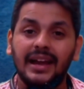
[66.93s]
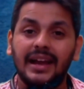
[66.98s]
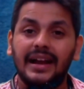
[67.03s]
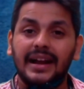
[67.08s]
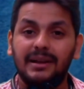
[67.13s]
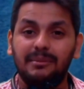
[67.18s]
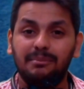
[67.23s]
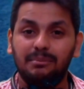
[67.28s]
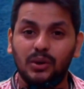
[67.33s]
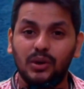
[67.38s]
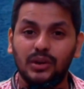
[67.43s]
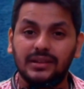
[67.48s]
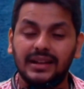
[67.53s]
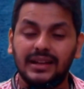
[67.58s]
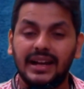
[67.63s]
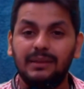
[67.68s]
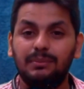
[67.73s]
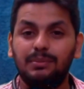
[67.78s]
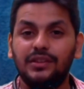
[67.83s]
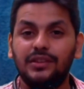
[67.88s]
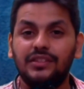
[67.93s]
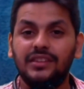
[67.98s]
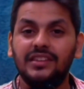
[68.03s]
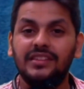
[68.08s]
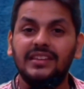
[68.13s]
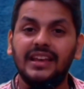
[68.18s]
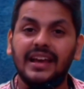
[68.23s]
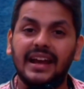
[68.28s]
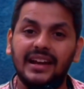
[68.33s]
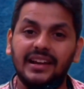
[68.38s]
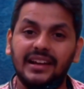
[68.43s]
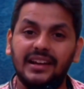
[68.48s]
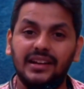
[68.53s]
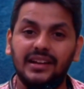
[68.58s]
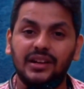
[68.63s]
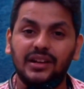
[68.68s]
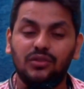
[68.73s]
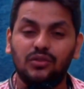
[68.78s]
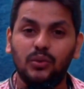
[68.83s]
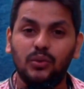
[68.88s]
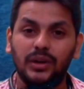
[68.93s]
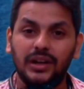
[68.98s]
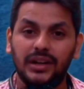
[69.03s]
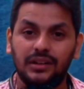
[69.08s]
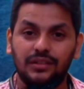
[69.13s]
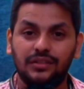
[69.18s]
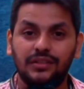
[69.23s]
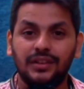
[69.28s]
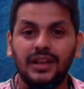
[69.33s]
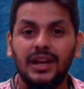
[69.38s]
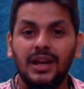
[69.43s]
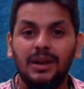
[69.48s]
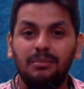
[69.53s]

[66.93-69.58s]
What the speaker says: and both IPCC and inter students,